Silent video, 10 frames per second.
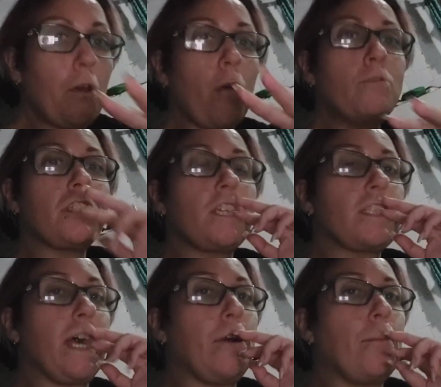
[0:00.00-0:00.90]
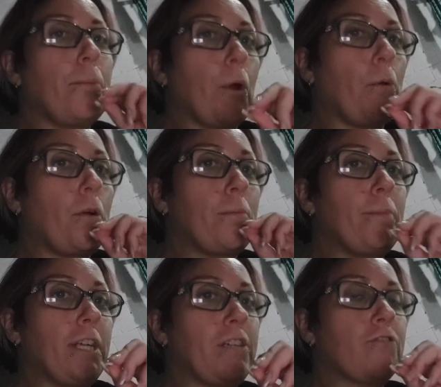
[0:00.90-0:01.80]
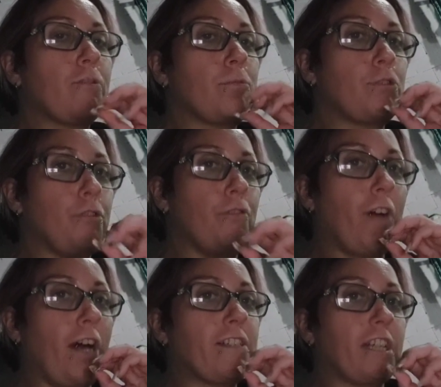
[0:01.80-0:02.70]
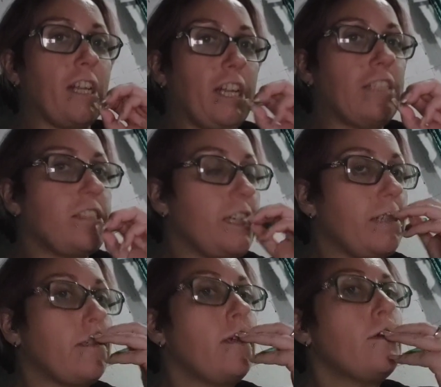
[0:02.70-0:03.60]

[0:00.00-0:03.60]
go to the title Broken Mirrors from 2018,